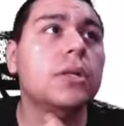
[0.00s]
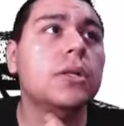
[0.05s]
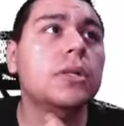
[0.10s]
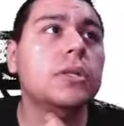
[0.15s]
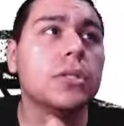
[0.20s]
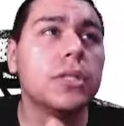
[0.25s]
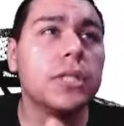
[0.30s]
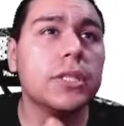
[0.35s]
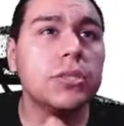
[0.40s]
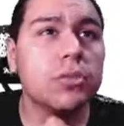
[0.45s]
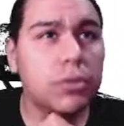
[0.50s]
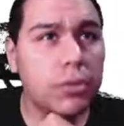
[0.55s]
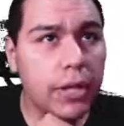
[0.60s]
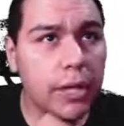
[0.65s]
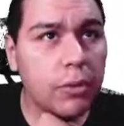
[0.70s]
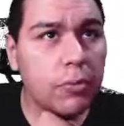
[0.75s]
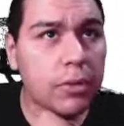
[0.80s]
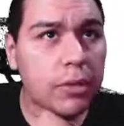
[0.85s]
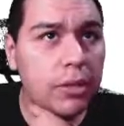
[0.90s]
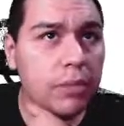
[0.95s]
So let's
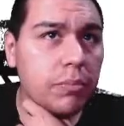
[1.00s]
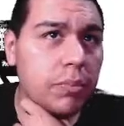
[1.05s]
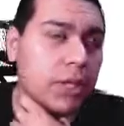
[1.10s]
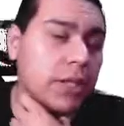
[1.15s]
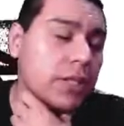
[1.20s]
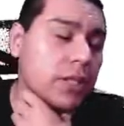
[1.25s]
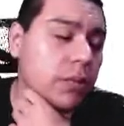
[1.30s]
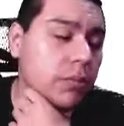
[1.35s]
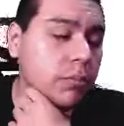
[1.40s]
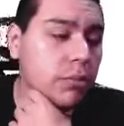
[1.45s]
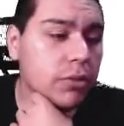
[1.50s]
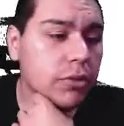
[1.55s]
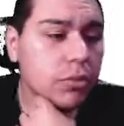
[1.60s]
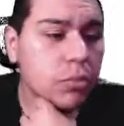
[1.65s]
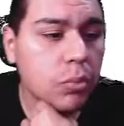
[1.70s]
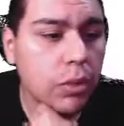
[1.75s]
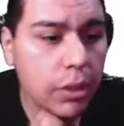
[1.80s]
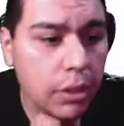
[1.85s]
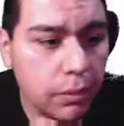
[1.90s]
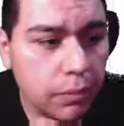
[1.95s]
try with a big number as
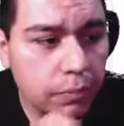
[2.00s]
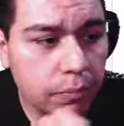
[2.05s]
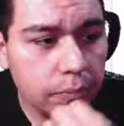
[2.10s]
well.